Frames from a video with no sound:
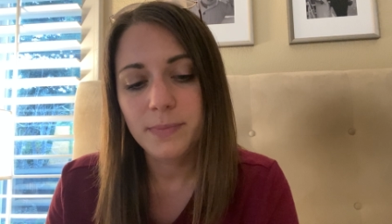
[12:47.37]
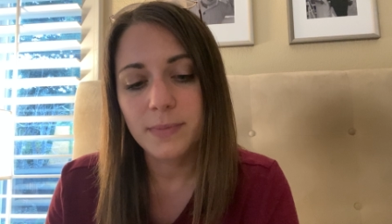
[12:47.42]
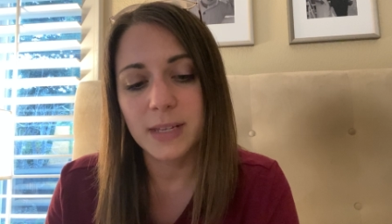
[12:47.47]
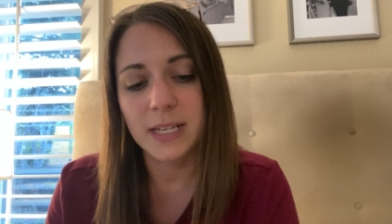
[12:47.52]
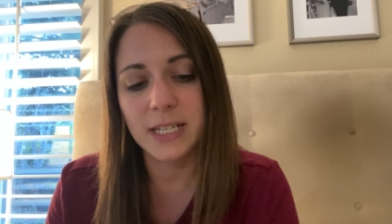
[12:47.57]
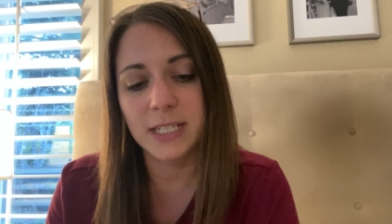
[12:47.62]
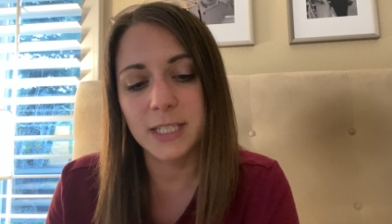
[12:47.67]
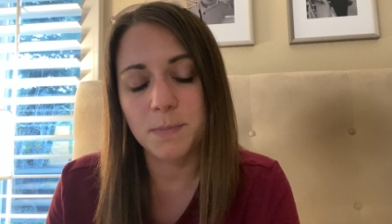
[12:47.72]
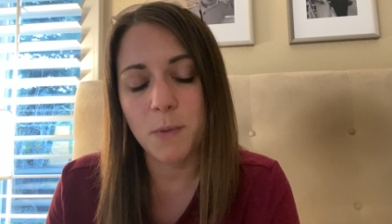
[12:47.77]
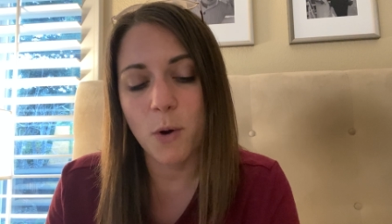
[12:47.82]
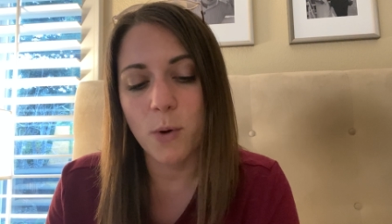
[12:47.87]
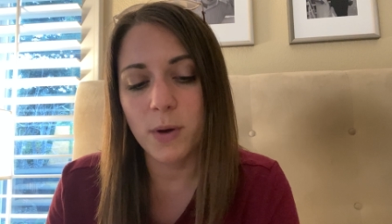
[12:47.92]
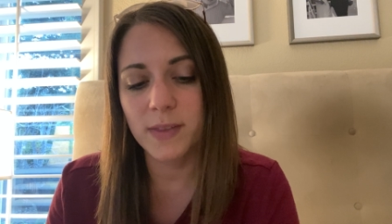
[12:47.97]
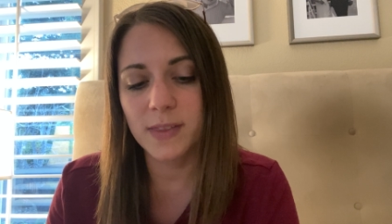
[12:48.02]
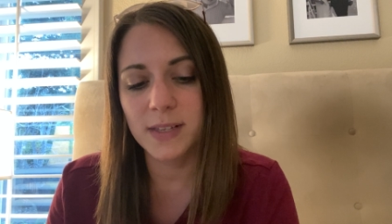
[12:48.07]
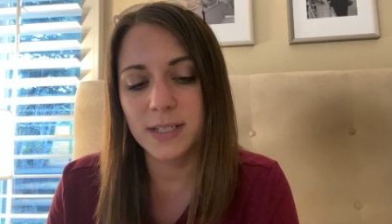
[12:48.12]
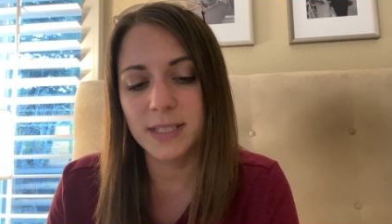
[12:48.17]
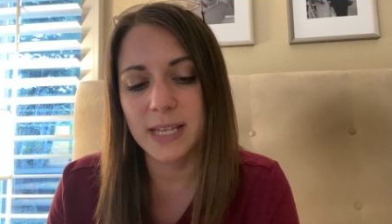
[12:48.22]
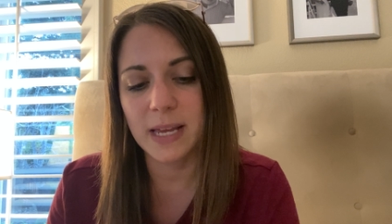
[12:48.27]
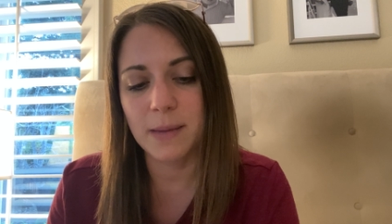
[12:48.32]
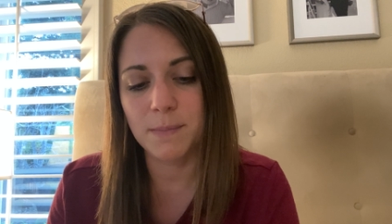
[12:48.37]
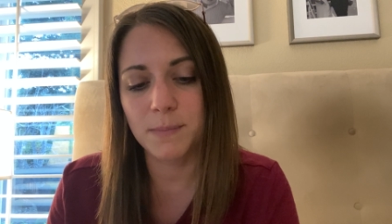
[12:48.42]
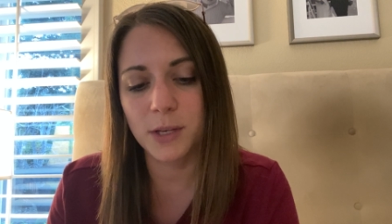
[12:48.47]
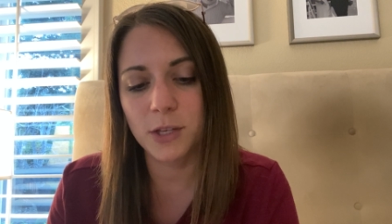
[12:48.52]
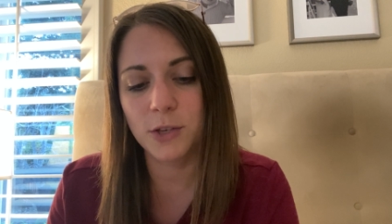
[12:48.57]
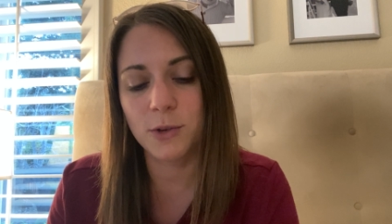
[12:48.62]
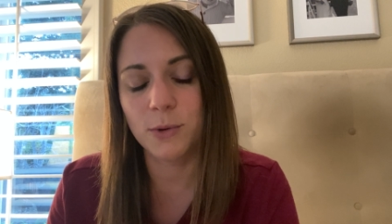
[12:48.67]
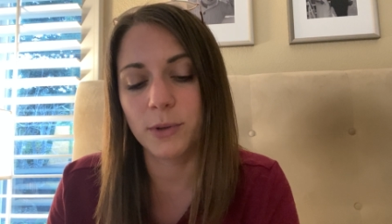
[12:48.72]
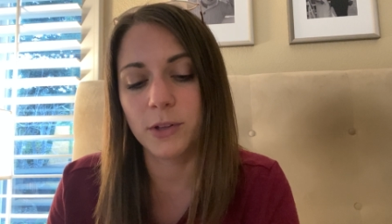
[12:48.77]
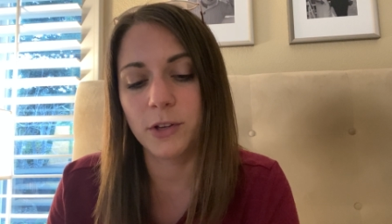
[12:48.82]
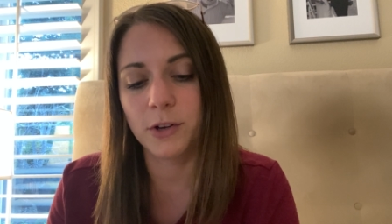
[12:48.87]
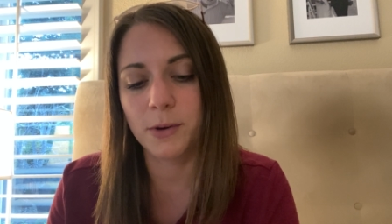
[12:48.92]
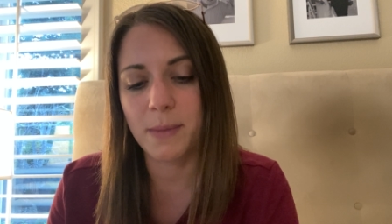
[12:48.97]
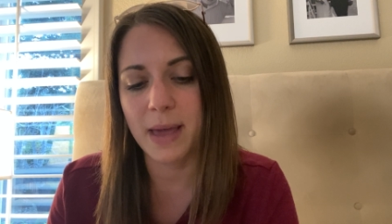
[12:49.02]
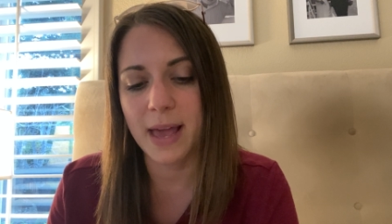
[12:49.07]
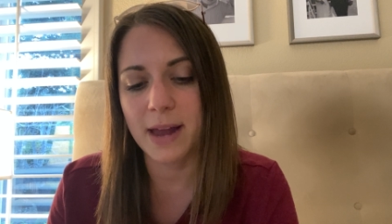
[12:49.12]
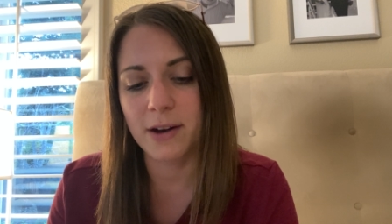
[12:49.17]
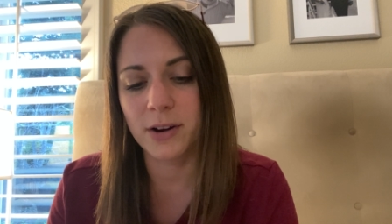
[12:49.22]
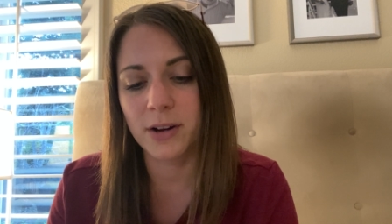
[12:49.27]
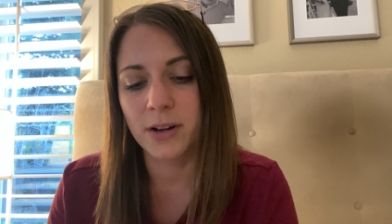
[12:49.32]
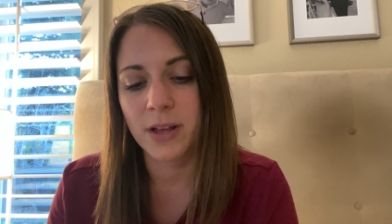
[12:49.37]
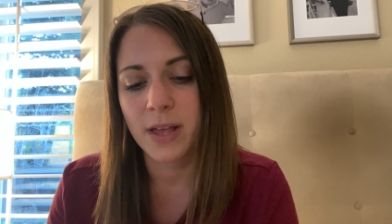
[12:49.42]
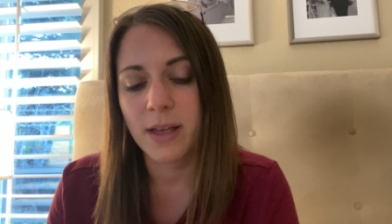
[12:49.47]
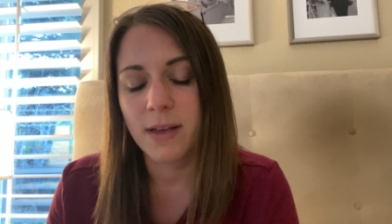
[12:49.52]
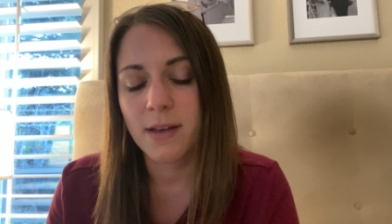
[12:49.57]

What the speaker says: He spoke in the same peculiar manner.